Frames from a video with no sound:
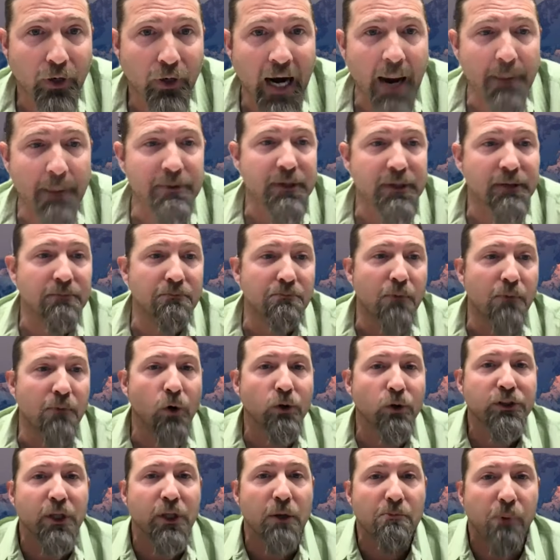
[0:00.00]
perhaps
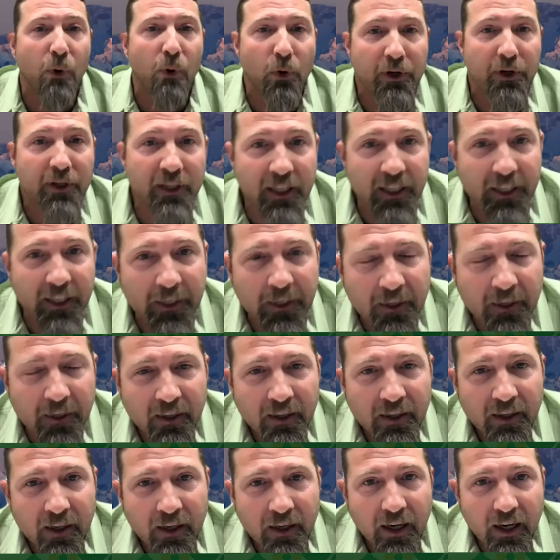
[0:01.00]
most importantly,
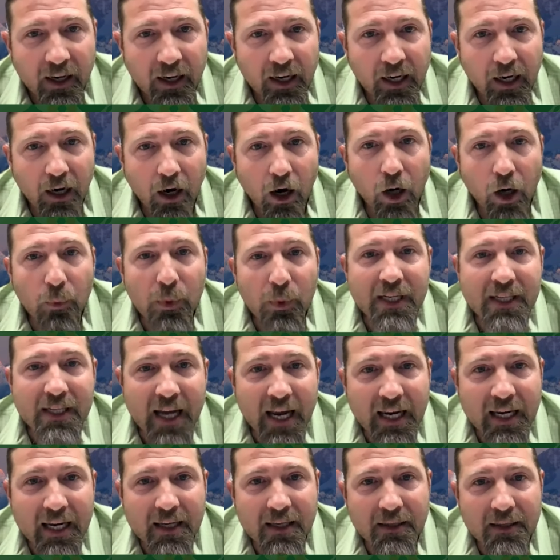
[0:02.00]
uh, are we
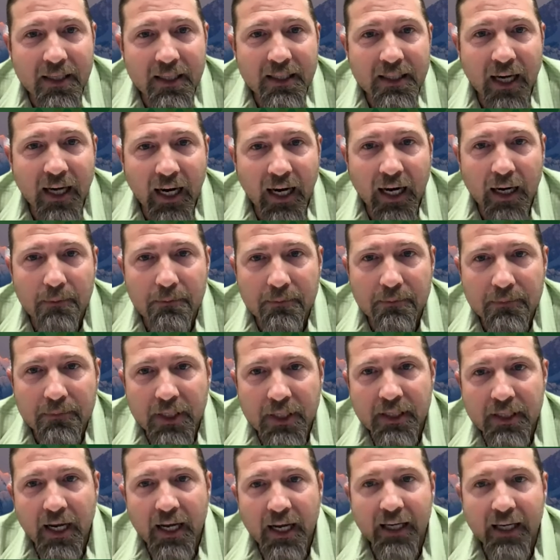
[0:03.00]
taking the time
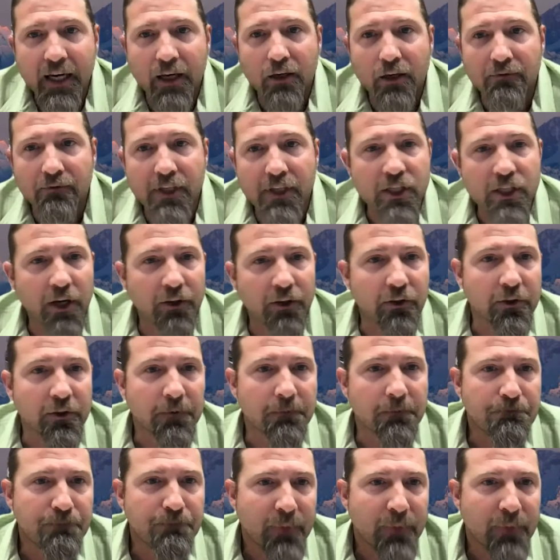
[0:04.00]
to take care of each other,